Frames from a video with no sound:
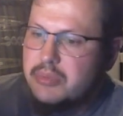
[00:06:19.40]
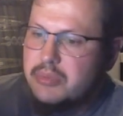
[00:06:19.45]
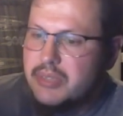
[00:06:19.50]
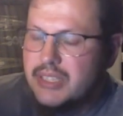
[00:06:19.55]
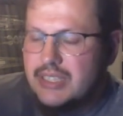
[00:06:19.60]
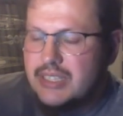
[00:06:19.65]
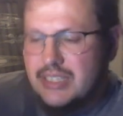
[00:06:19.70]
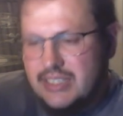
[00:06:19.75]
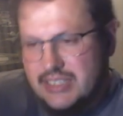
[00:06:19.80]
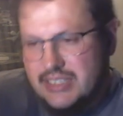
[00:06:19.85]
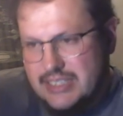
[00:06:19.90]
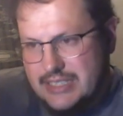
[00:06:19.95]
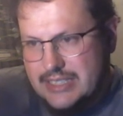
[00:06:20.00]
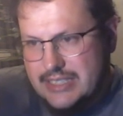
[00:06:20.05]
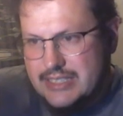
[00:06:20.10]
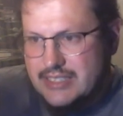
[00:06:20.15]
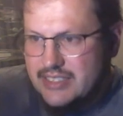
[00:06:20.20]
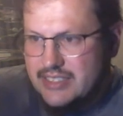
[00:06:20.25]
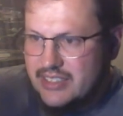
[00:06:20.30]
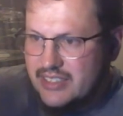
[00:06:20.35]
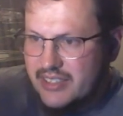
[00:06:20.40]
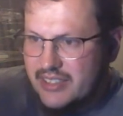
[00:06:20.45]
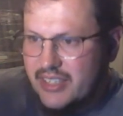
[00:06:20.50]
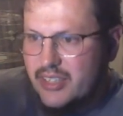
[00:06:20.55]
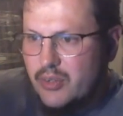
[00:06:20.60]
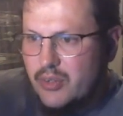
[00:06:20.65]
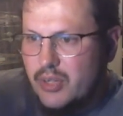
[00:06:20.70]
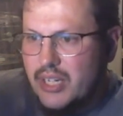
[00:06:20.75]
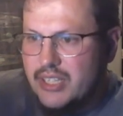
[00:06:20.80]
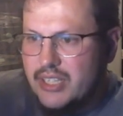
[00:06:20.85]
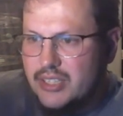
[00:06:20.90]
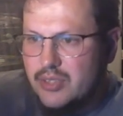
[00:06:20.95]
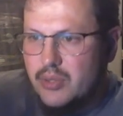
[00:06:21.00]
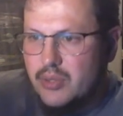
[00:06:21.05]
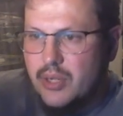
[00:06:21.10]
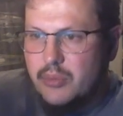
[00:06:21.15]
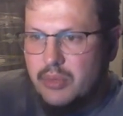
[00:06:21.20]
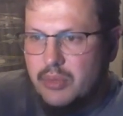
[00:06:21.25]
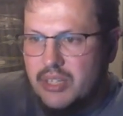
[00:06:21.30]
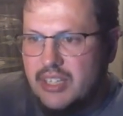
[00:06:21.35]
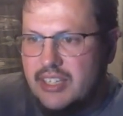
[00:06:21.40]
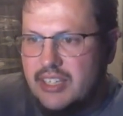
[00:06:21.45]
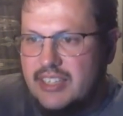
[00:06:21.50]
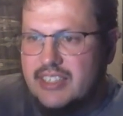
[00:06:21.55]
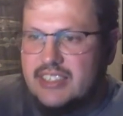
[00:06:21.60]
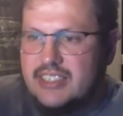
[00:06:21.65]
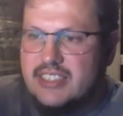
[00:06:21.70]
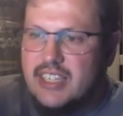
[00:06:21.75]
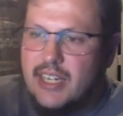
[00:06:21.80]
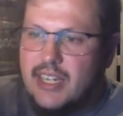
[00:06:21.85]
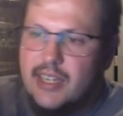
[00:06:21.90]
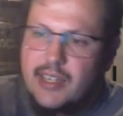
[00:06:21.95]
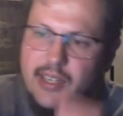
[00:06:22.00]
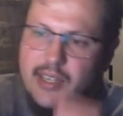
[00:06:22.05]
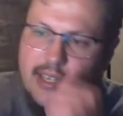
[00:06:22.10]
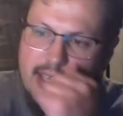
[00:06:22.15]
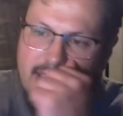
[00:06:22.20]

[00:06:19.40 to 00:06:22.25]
But you know what? I do. I really like this guy.